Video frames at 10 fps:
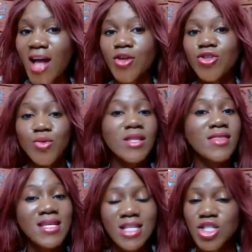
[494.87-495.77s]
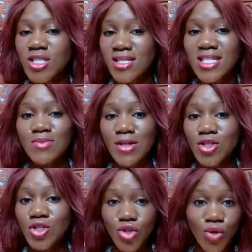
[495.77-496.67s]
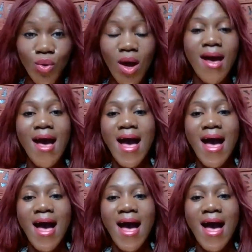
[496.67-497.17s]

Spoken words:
and her doing things that she doesn't expect to do,